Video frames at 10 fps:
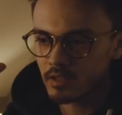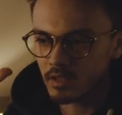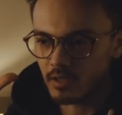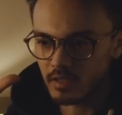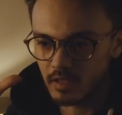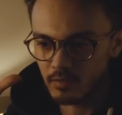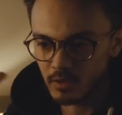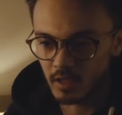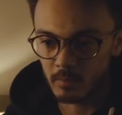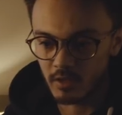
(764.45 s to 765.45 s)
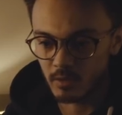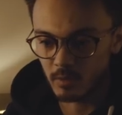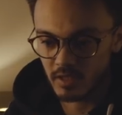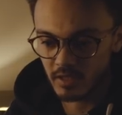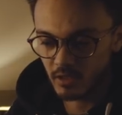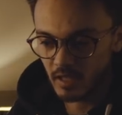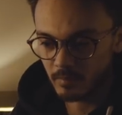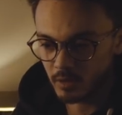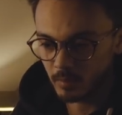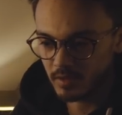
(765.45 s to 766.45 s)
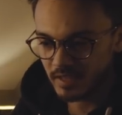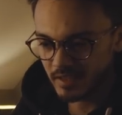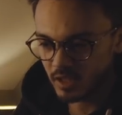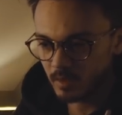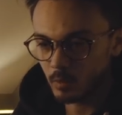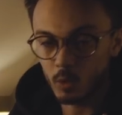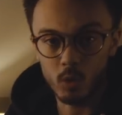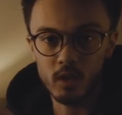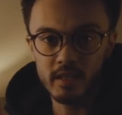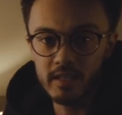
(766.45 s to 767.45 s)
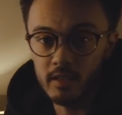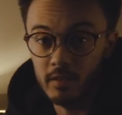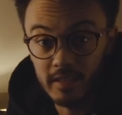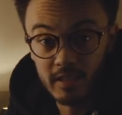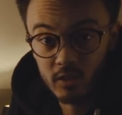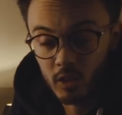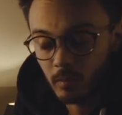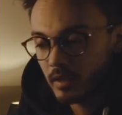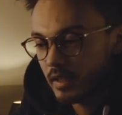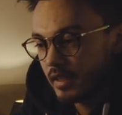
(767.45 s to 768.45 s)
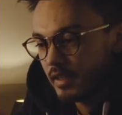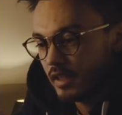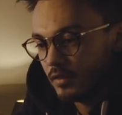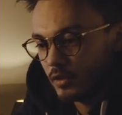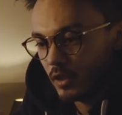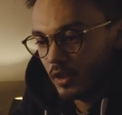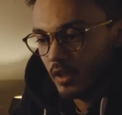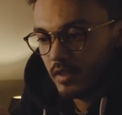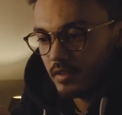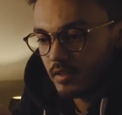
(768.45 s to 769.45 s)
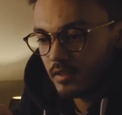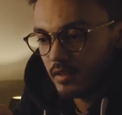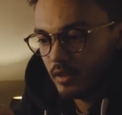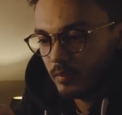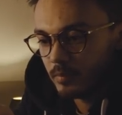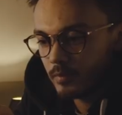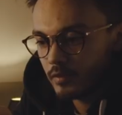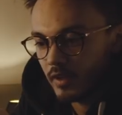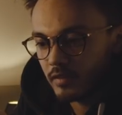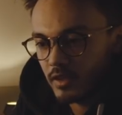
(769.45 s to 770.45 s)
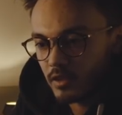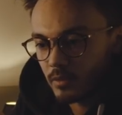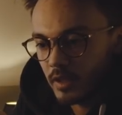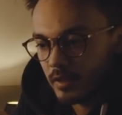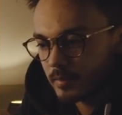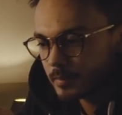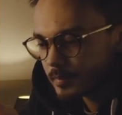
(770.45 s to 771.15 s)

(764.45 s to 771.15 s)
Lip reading: So I say, if you're kind of person which has your laptop set up, or even a desktop, if you've got a nice, you know, 5K screen